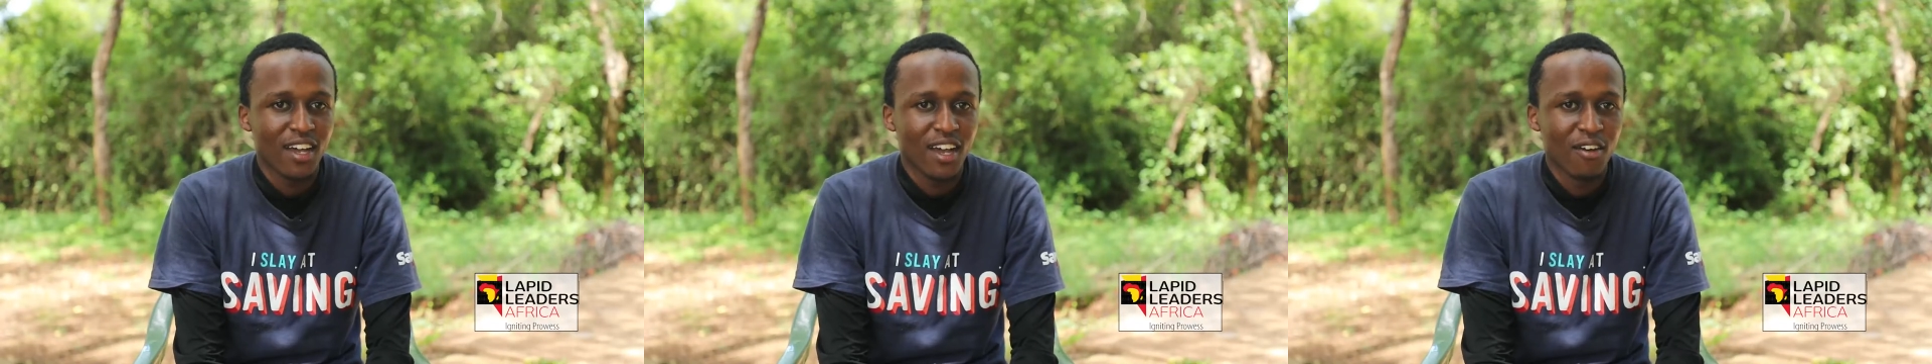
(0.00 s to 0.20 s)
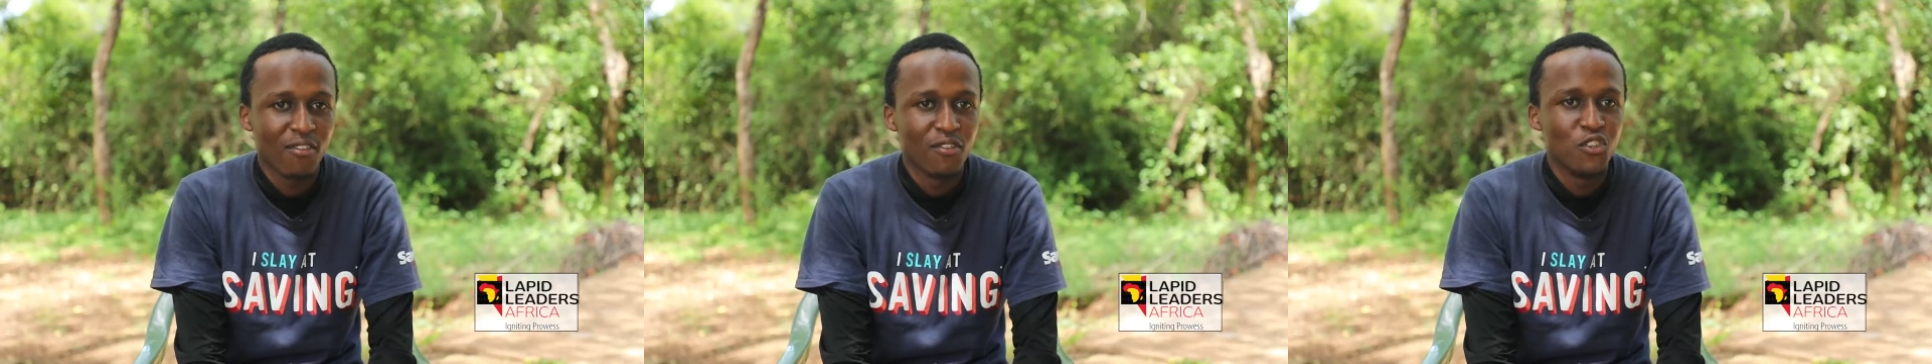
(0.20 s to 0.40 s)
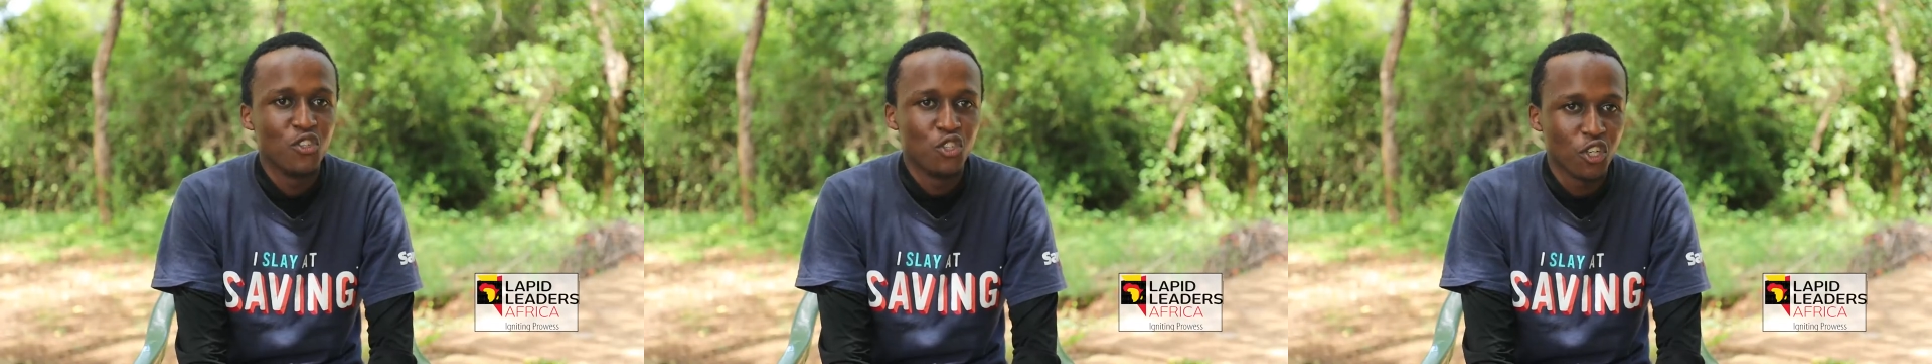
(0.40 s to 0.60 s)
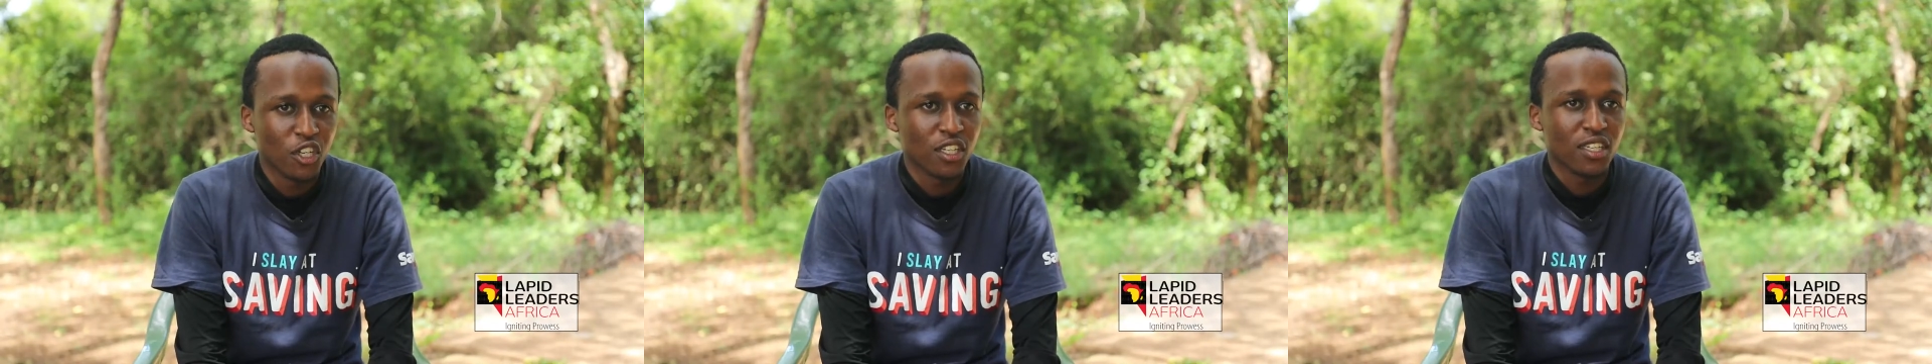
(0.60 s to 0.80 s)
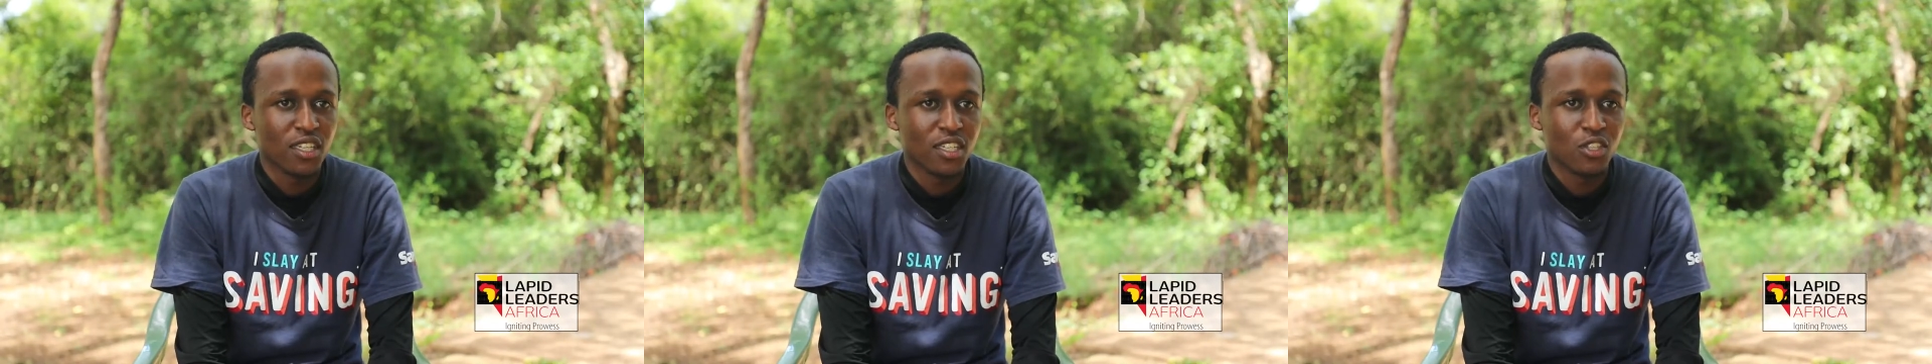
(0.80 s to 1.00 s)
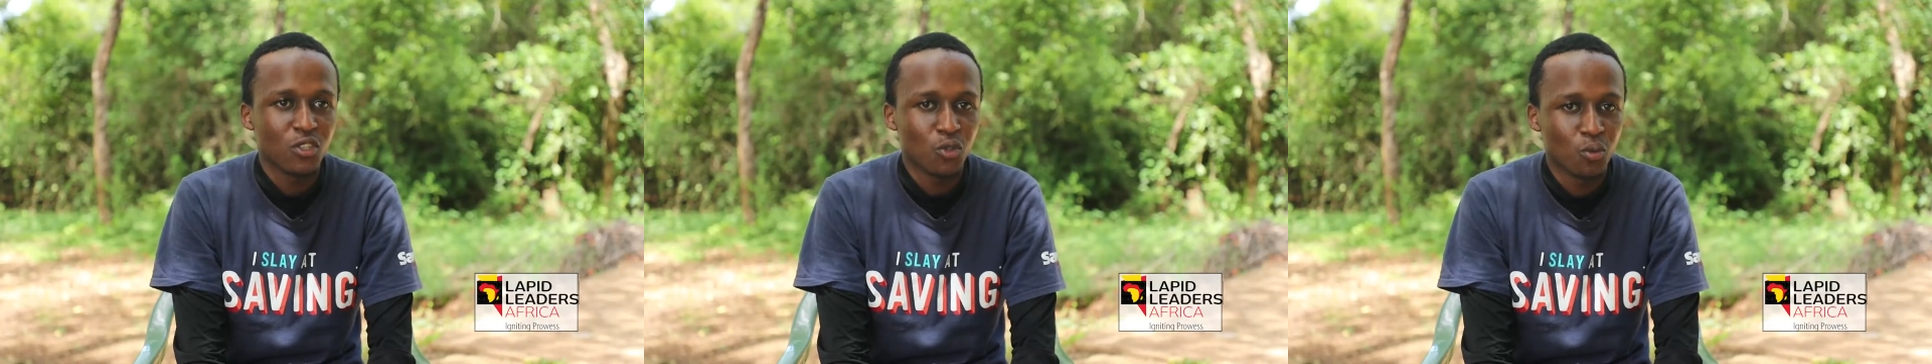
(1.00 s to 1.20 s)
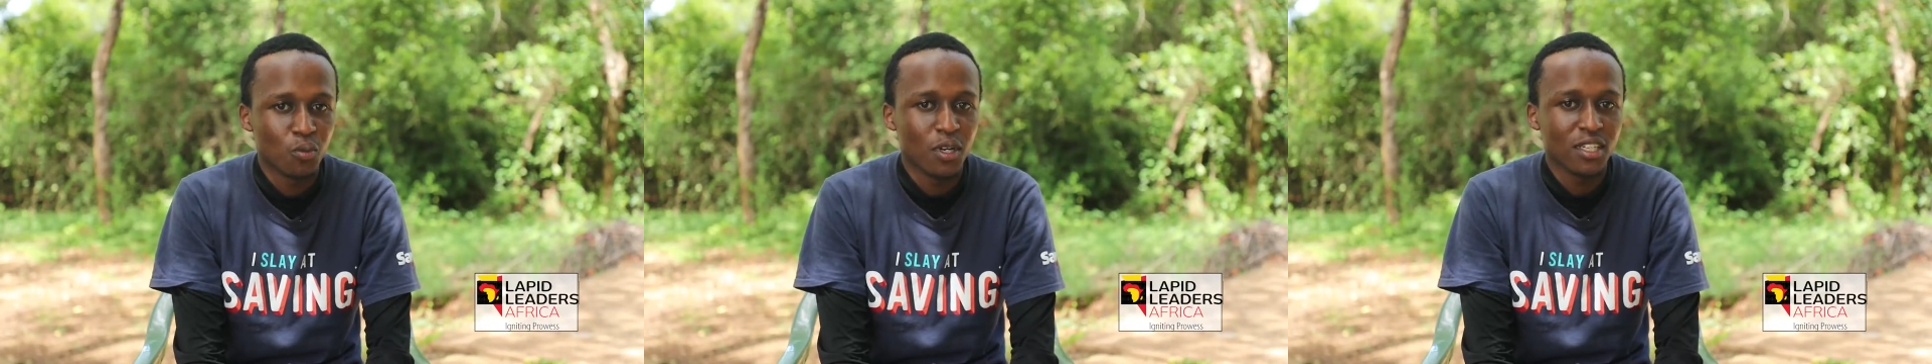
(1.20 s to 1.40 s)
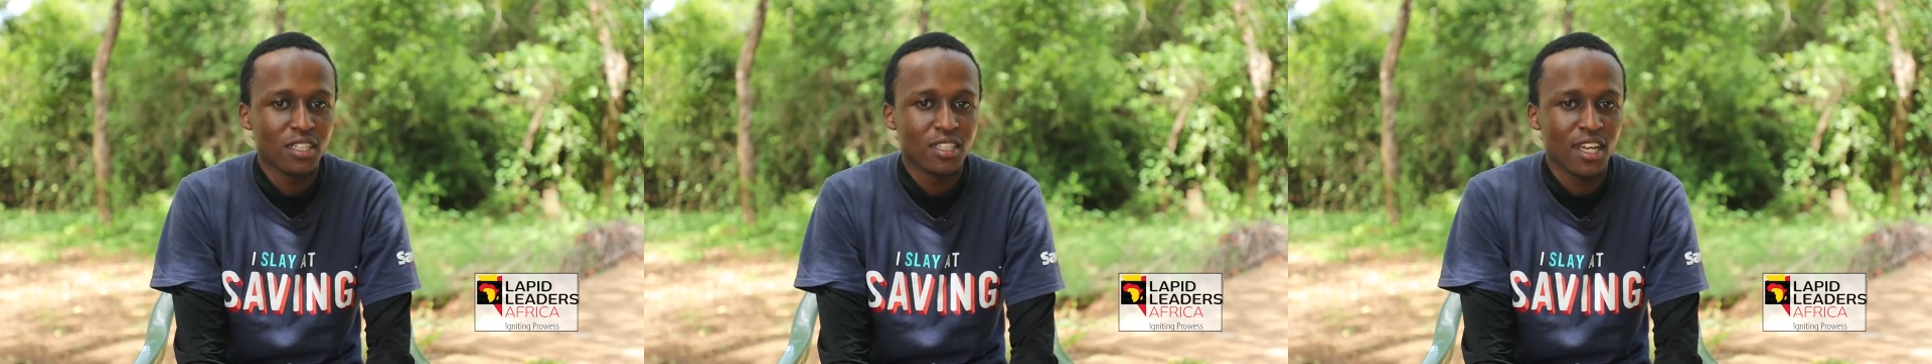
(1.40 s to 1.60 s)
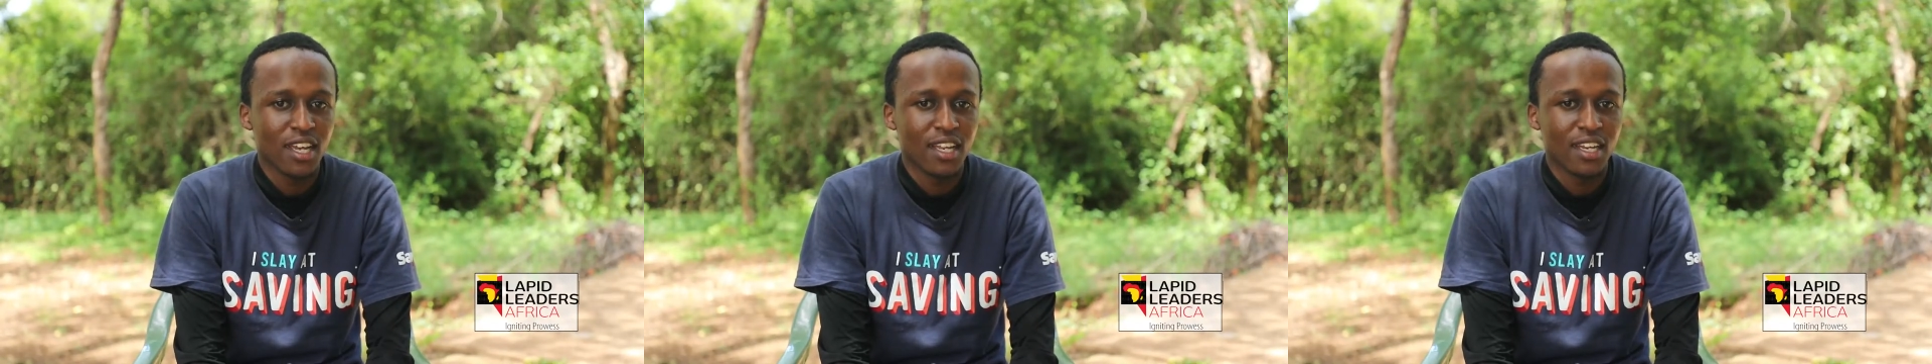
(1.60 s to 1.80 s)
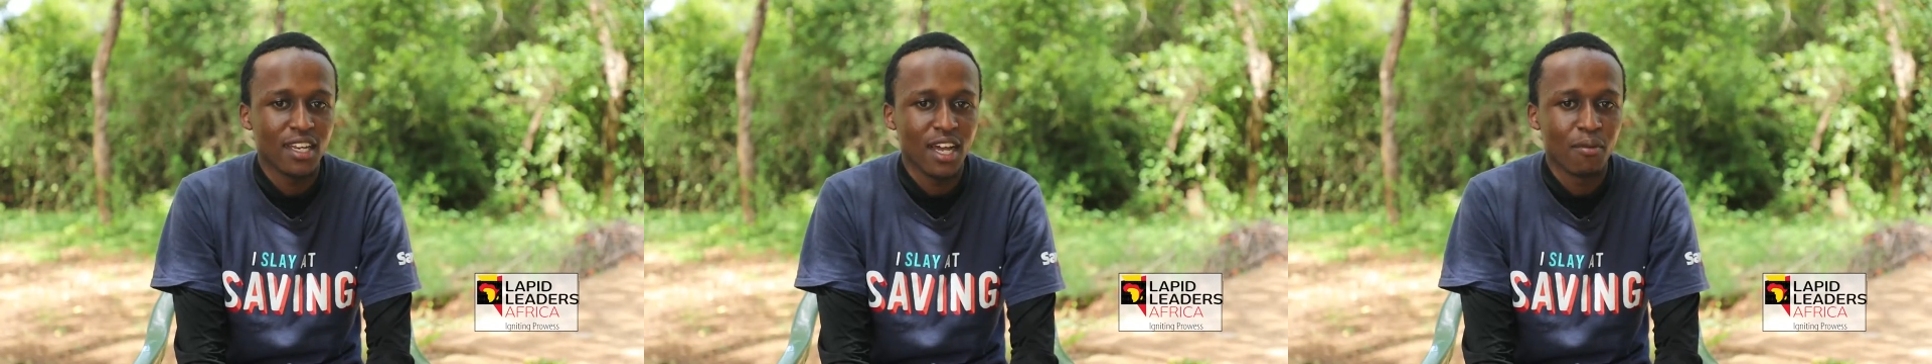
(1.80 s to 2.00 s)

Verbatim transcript: I've enjoyed it so much and